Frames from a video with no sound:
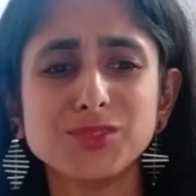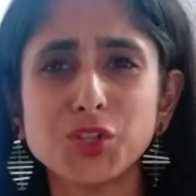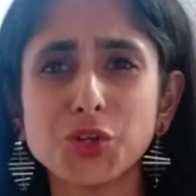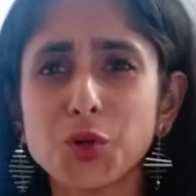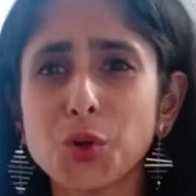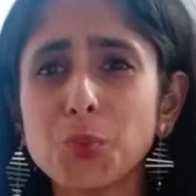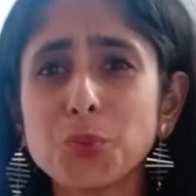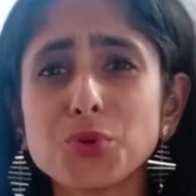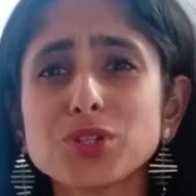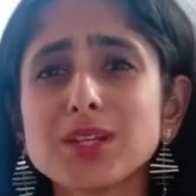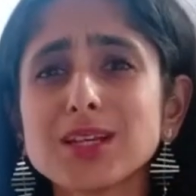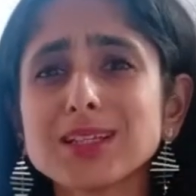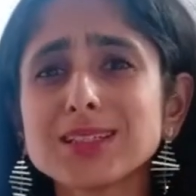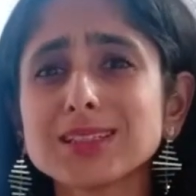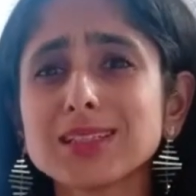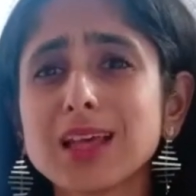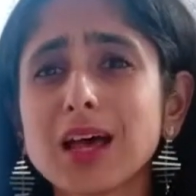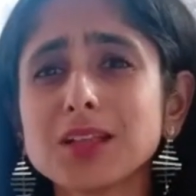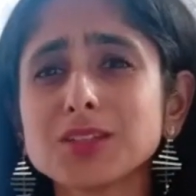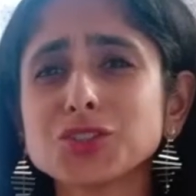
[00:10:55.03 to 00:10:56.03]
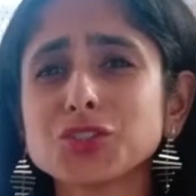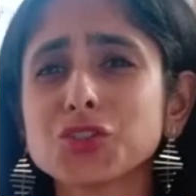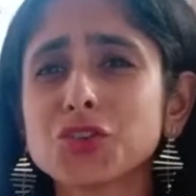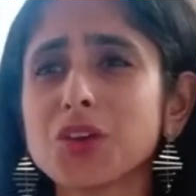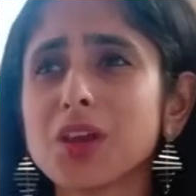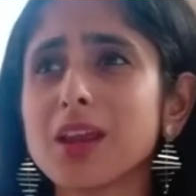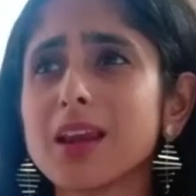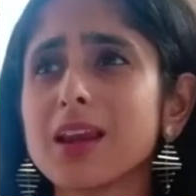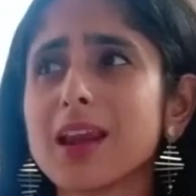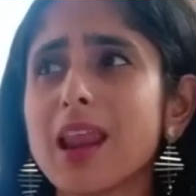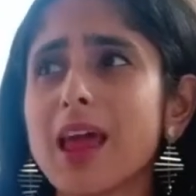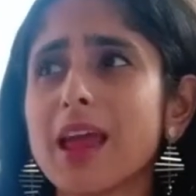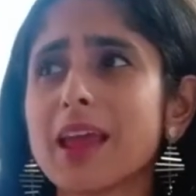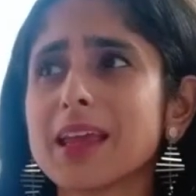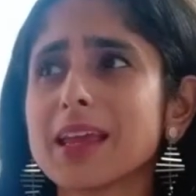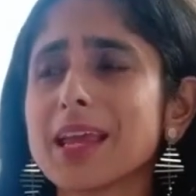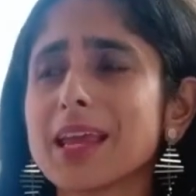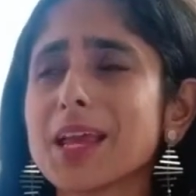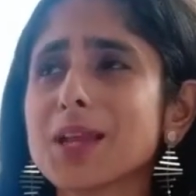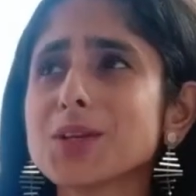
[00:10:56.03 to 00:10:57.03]
putting sunscreen.
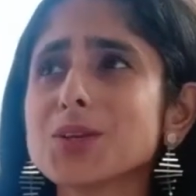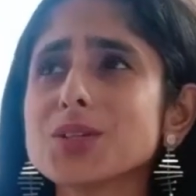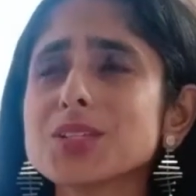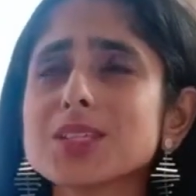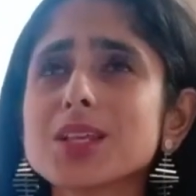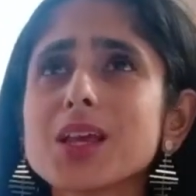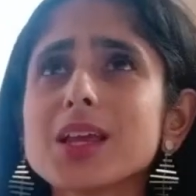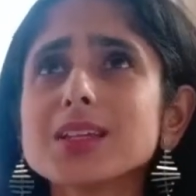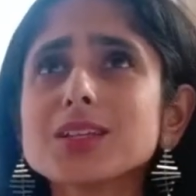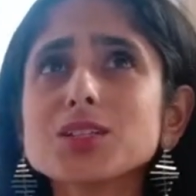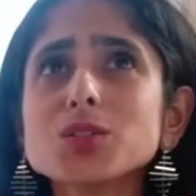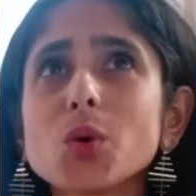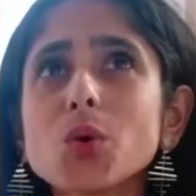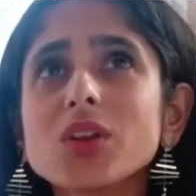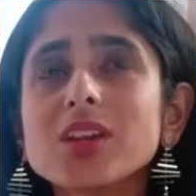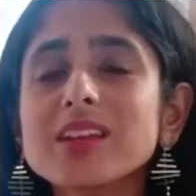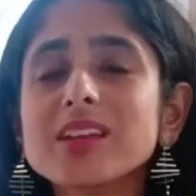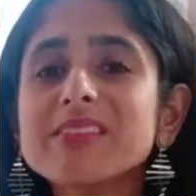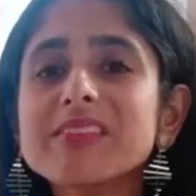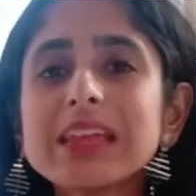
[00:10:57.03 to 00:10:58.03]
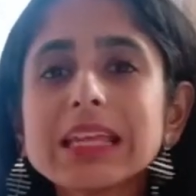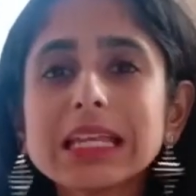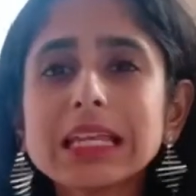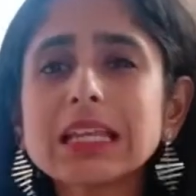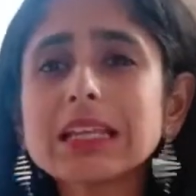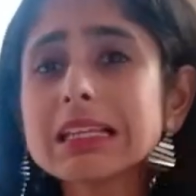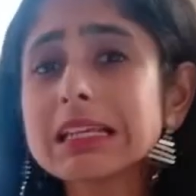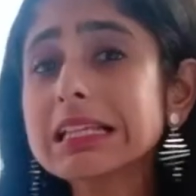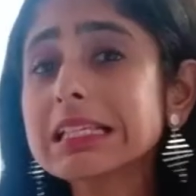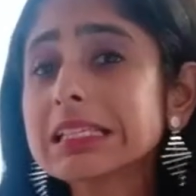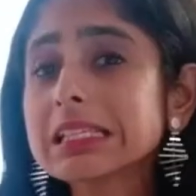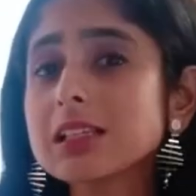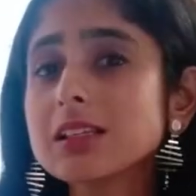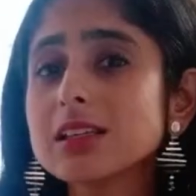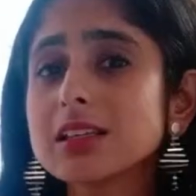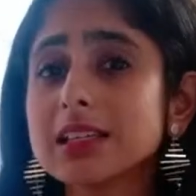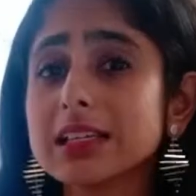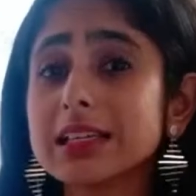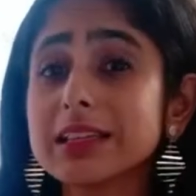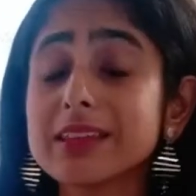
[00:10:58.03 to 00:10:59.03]
Like it is only very
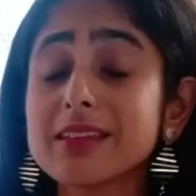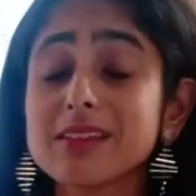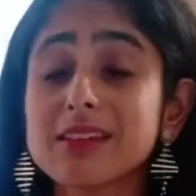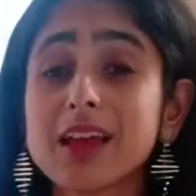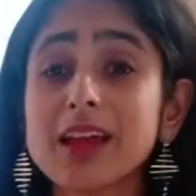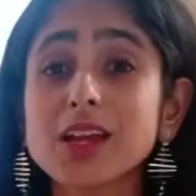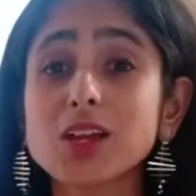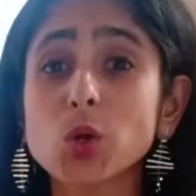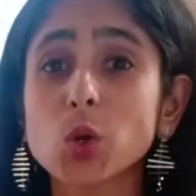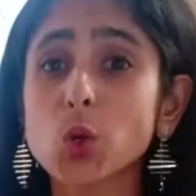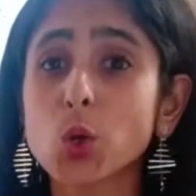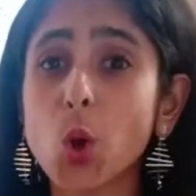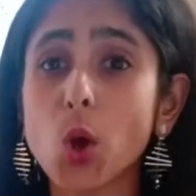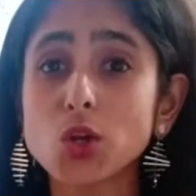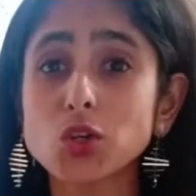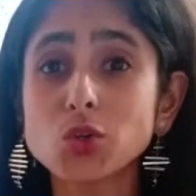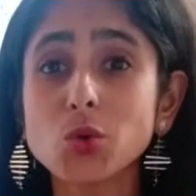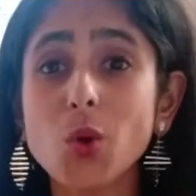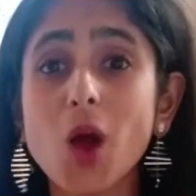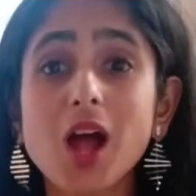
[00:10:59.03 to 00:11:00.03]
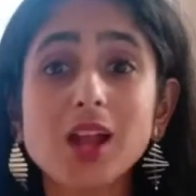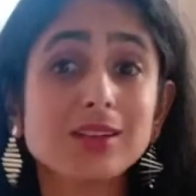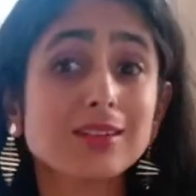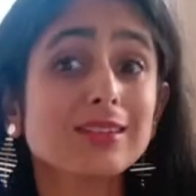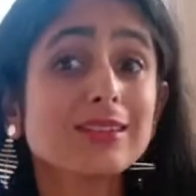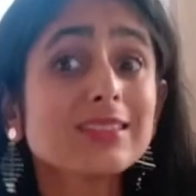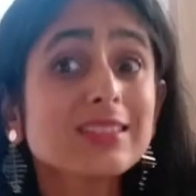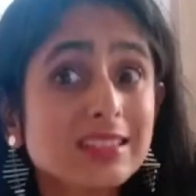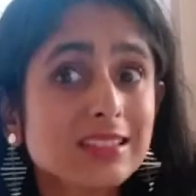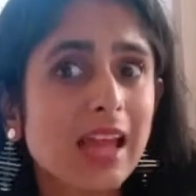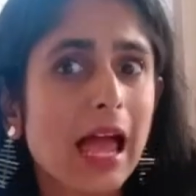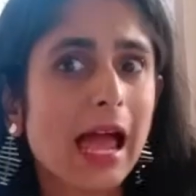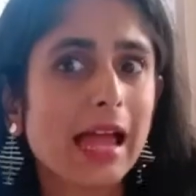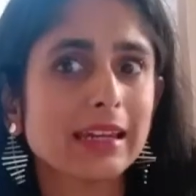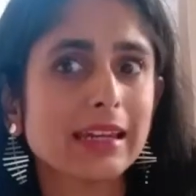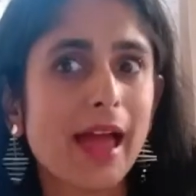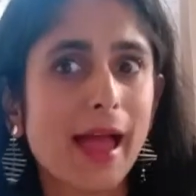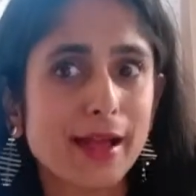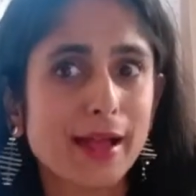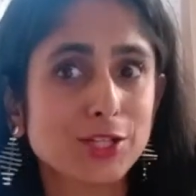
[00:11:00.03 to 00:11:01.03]
recently that I got to
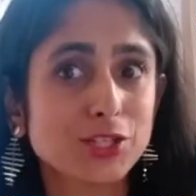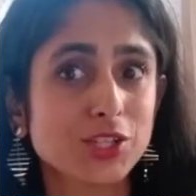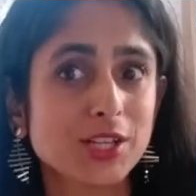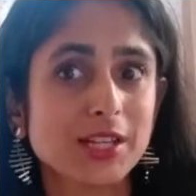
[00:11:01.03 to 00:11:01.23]
understand actually